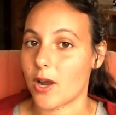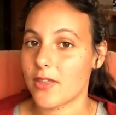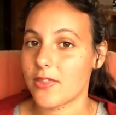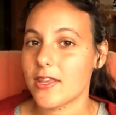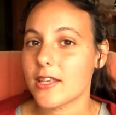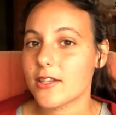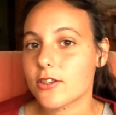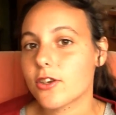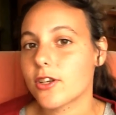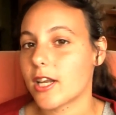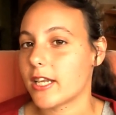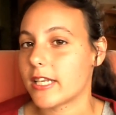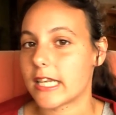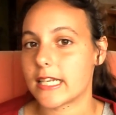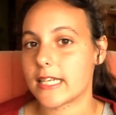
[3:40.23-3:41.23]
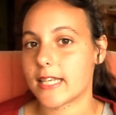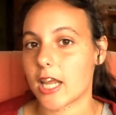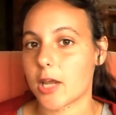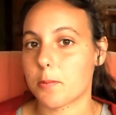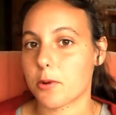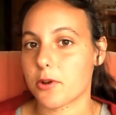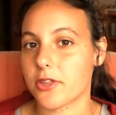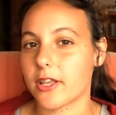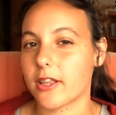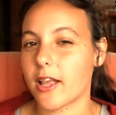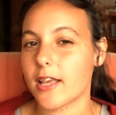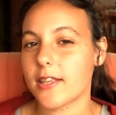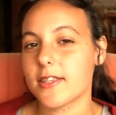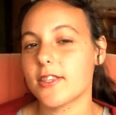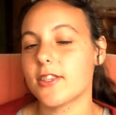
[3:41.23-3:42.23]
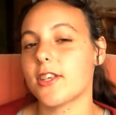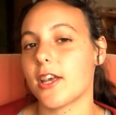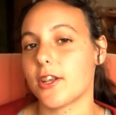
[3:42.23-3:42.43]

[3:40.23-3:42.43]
I think it's a good idea to take birthing classes